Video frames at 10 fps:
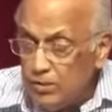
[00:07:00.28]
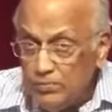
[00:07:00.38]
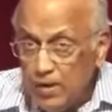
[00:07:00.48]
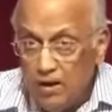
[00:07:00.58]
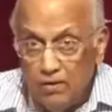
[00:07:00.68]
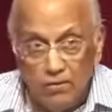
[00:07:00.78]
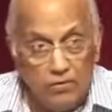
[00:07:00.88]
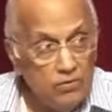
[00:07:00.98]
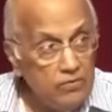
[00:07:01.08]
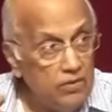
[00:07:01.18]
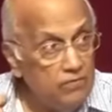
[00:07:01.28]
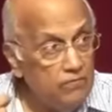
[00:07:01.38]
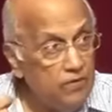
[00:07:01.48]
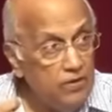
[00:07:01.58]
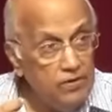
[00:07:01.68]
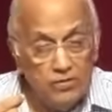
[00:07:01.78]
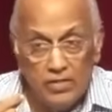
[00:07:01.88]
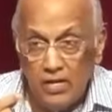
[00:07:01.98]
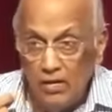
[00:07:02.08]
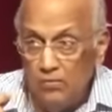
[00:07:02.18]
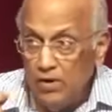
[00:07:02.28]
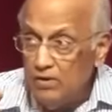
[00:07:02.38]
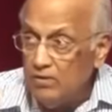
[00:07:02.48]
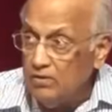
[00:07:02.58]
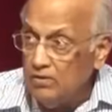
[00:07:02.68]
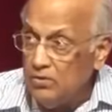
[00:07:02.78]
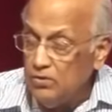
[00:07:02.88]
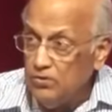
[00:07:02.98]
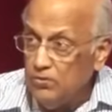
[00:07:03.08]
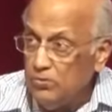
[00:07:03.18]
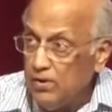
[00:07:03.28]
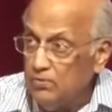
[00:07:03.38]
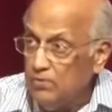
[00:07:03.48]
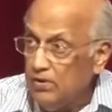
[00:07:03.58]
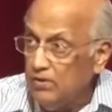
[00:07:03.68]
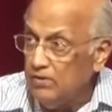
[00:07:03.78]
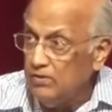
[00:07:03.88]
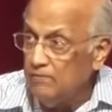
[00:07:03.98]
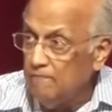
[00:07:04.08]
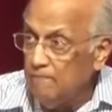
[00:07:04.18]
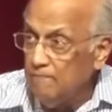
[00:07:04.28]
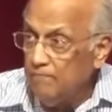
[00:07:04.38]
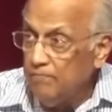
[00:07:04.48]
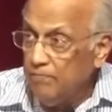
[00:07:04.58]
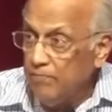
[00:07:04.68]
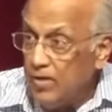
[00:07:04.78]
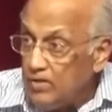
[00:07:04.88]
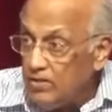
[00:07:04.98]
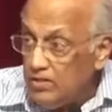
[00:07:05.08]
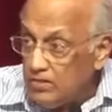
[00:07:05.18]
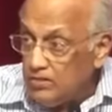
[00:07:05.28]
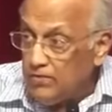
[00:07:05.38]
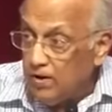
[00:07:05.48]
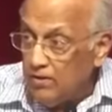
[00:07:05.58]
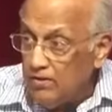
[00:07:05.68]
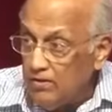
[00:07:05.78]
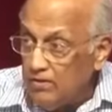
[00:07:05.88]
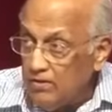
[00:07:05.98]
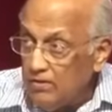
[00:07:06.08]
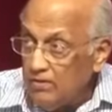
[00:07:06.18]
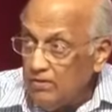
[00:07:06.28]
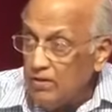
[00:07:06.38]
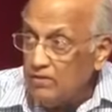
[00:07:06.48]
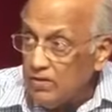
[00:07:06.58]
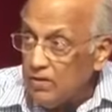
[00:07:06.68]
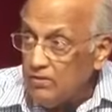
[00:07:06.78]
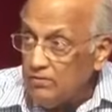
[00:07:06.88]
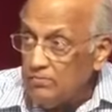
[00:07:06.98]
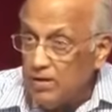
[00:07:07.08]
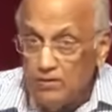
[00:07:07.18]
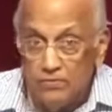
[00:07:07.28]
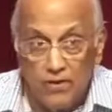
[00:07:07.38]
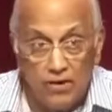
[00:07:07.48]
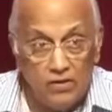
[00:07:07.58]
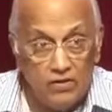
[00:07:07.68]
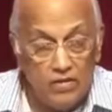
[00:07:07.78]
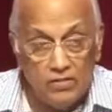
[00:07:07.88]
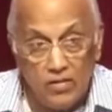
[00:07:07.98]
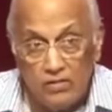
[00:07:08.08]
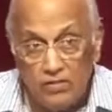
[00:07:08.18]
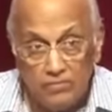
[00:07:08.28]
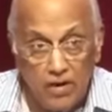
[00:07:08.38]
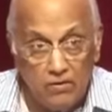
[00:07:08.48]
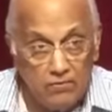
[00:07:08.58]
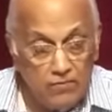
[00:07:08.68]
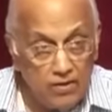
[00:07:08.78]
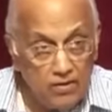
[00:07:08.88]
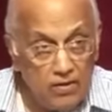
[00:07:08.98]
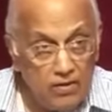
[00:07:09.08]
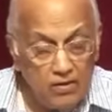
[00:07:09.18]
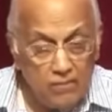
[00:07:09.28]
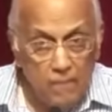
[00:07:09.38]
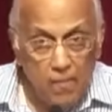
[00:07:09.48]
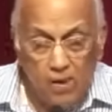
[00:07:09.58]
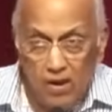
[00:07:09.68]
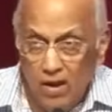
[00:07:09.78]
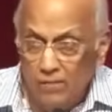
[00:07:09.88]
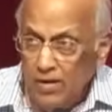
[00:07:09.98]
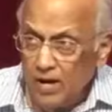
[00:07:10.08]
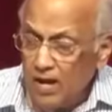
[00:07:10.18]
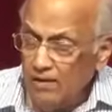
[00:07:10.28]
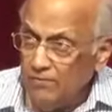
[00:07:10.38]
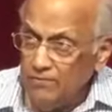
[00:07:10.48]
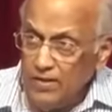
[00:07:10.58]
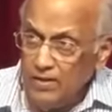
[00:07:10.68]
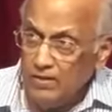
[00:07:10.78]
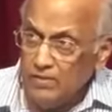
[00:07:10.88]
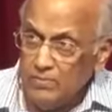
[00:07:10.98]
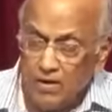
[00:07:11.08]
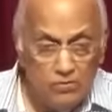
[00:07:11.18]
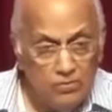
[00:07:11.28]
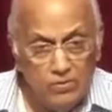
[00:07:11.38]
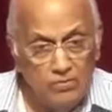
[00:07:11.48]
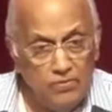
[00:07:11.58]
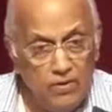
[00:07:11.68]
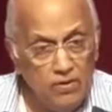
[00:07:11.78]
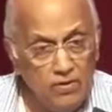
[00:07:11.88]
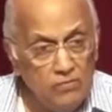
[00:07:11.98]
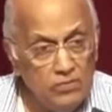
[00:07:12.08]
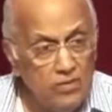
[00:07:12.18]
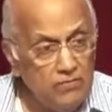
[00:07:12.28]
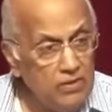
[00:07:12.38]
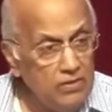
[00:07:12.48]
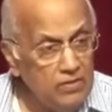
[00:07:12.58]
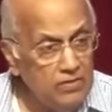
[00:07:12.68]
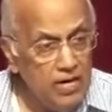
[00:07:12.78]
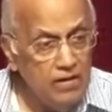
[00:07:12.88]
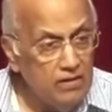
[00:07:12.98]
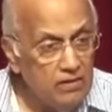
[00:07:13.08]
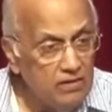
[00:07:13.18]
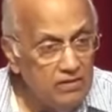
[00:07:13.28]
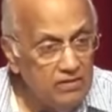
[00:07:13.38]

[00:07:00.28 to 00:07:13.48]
sparrow that falls anywhere in this huge wide world. He sees it's fallen. There's another sparrow fallen. There's another sparrow fallen. I mean, I have a feeling that sparrows must be falling almost every second.